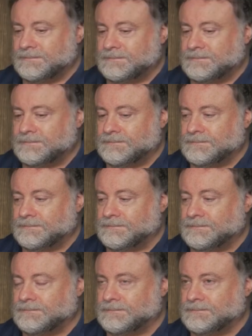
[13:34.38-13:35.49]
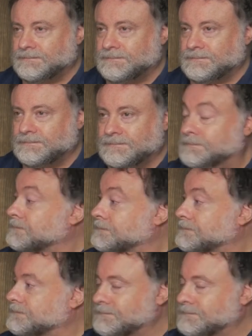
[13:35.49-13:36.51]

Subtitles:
[no speech]